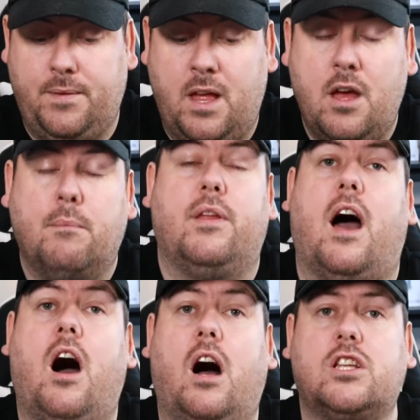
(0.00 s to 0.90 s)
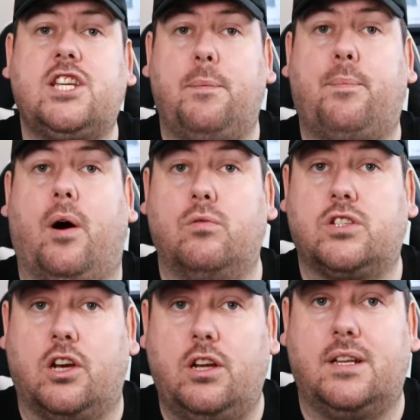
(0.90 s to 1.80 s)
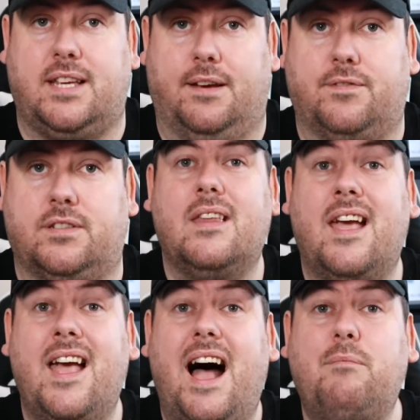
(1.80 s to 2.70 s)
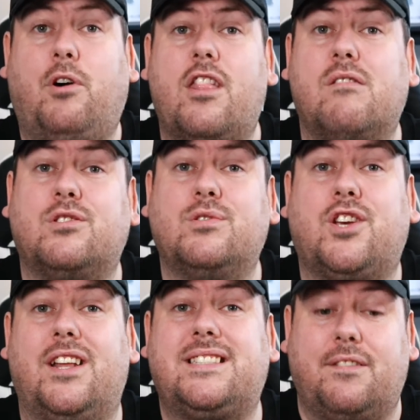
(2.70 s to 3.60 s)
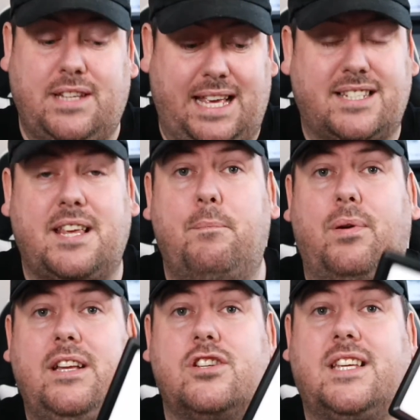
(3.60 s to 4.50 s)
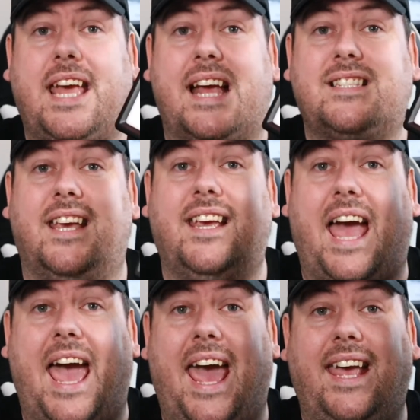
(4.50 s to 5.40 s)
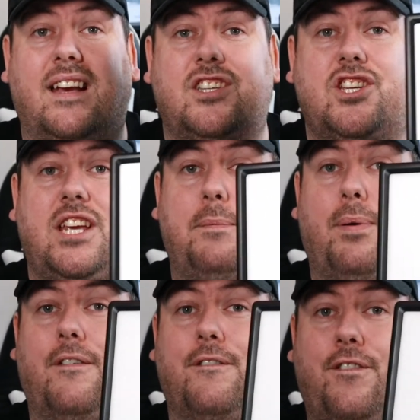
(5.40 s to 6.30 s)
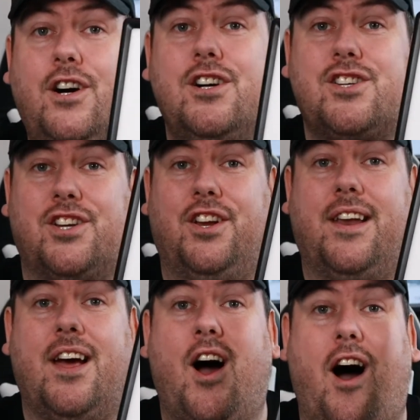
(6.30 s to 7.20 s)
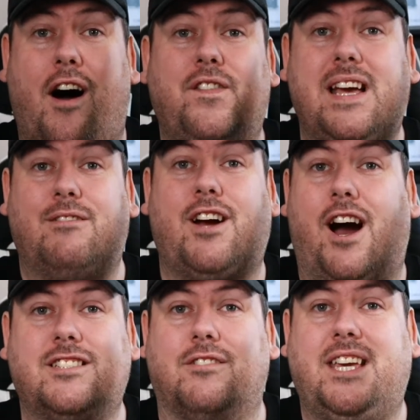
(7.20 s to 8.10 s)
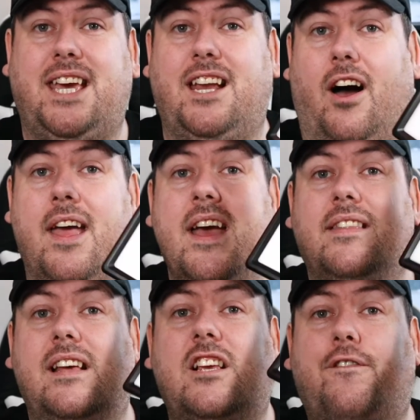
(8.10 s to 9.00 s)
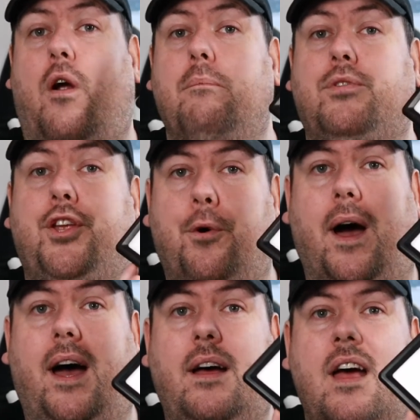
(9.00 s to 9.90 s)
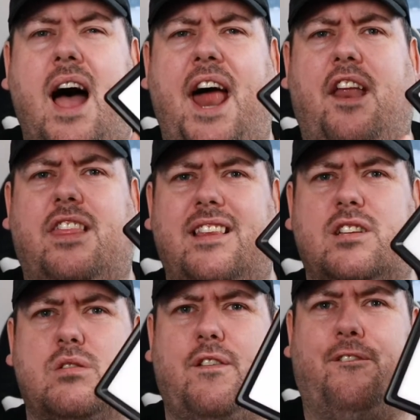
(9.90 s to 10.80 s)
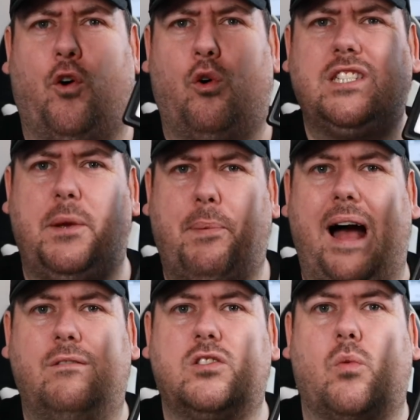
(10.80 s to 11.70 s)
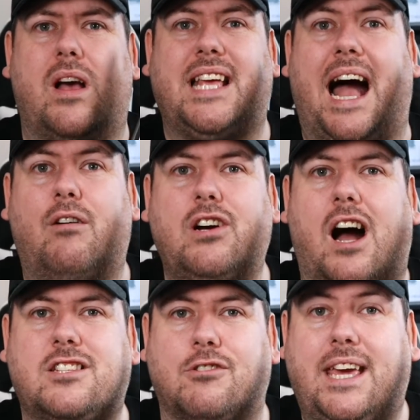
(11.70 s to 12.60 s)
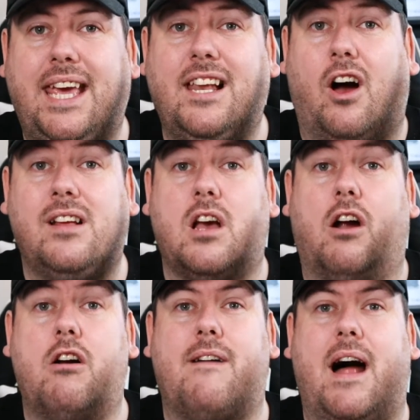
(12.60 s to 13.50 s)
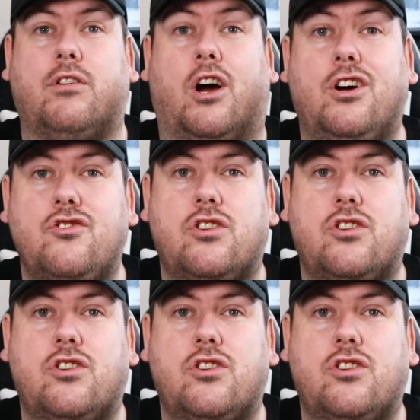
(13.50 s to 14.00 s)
But there are cheaper alternatives. And one of those alternatives is simply just getting a cheaper version of the Elgato key light. This is from Newer, and I think this was £40, whereas the Elgato key lights are around £100